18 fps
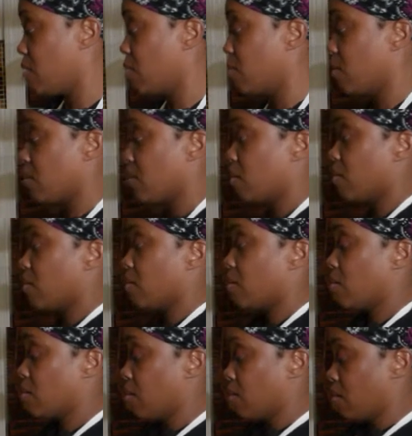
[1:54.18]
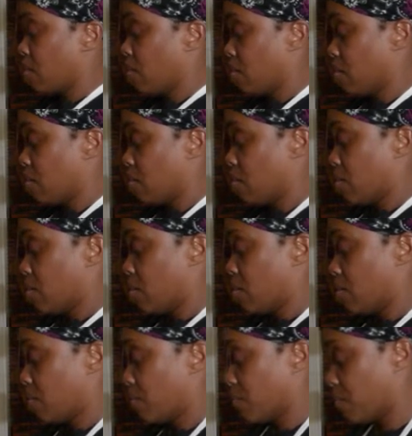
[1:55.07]

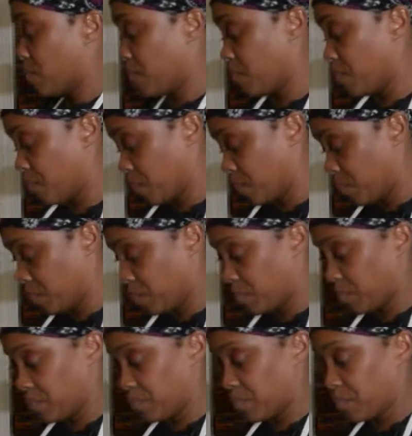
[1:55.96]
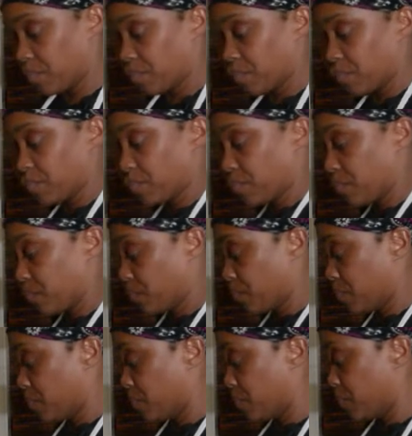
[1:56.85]

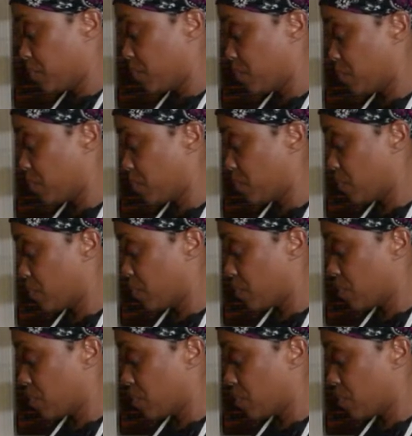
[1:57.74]
No one is speaking in this clip.